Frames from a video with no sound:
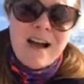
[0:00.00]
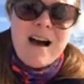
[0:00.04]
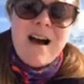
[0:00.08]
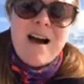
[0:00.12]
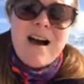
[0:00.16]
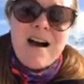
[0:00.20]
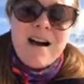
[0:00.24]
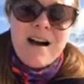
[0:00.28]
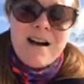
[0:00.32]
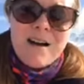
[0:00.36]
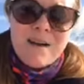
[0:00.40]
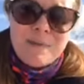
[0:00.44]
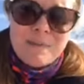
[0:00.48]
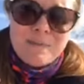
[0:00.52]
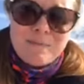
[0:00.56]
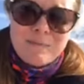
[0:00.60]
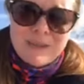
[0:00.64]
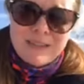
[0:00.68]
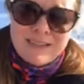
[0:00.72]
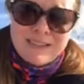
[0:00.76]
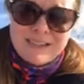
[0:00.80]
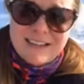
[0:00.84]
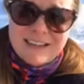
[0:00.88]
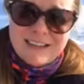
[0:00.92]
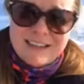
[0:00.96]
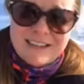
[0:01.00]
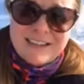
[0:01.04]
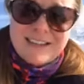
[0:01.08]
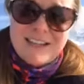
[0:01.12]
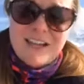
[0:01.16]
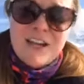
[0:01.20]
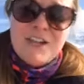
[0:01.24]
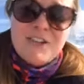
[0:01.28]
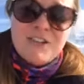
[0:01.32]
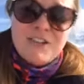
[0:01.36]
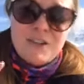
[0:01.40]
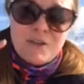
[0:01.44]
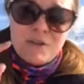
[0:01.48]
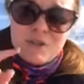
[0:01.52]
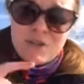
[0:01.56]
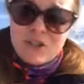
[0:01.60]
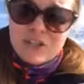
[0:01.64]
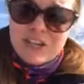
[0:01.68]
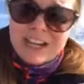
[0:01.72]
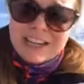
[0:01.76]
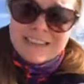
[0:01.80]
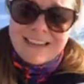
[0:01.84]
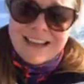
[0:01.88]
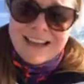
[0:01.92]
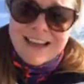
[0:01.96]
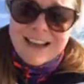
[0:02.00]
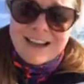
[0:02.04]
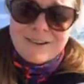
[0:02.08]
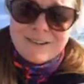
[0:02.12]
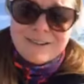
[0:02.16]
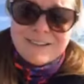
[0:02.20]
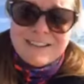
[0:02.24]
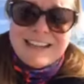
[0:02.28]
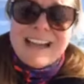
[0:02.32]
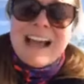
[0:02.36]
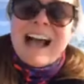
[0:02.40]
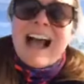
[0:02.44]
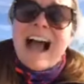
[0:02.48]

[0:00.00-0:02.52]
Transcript: our business. So you should check that out.